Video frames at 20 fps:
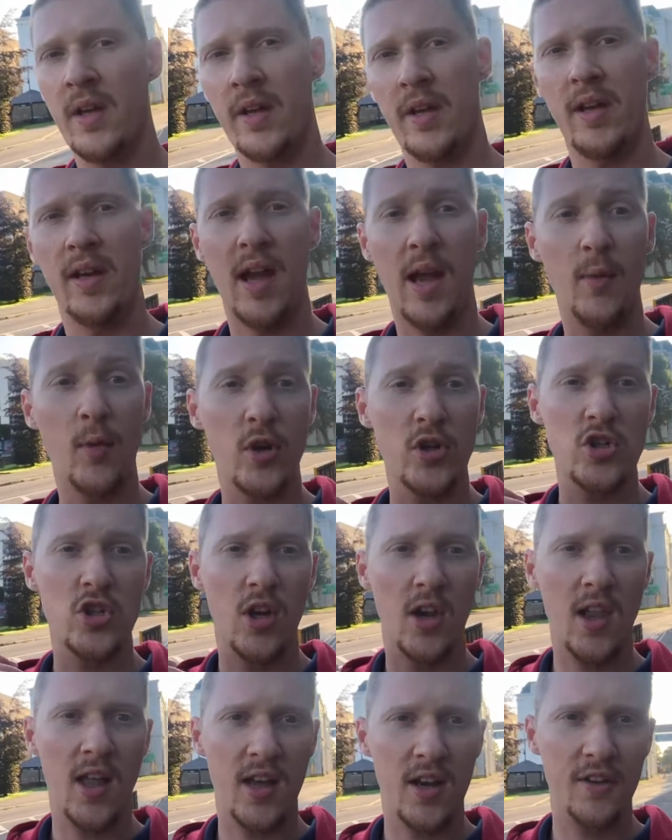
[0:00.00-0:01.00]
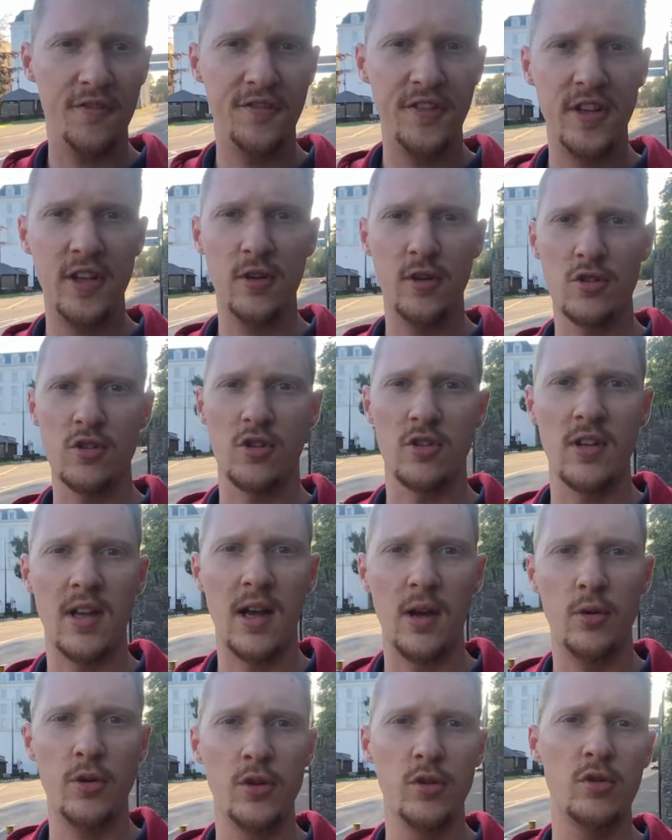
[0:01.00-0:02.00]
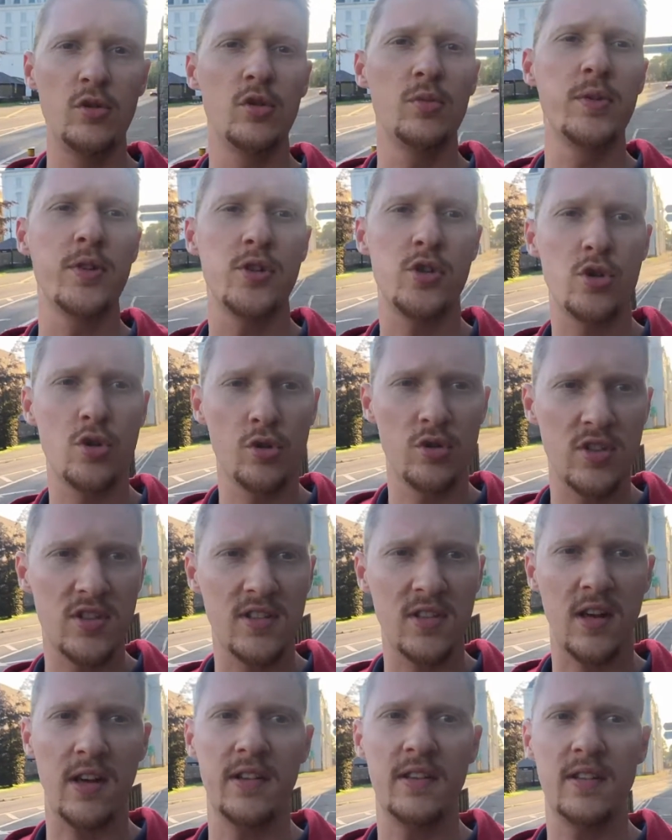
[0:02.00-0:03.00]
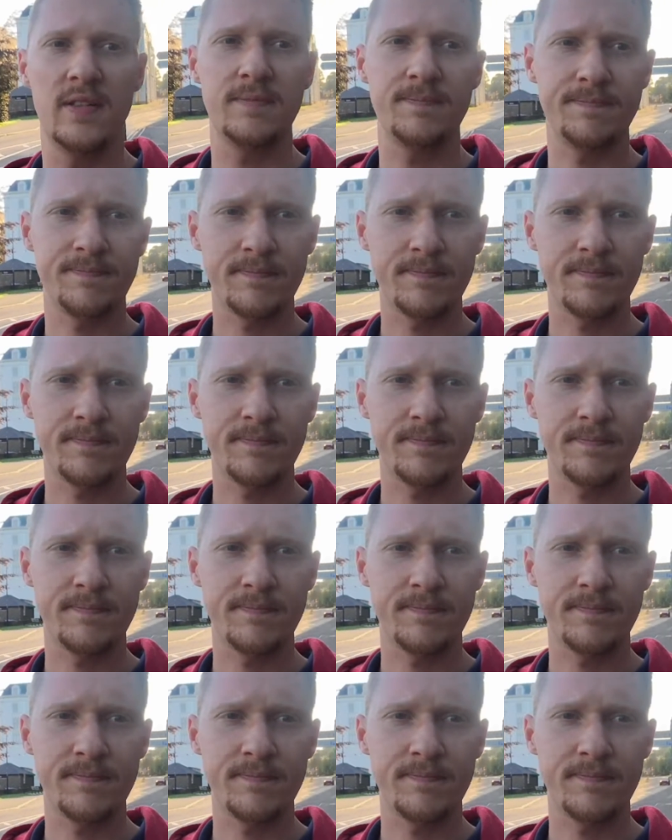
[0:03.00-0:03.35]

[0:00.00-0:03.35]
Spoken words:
I watched a lot of videos on how YouTubers should start.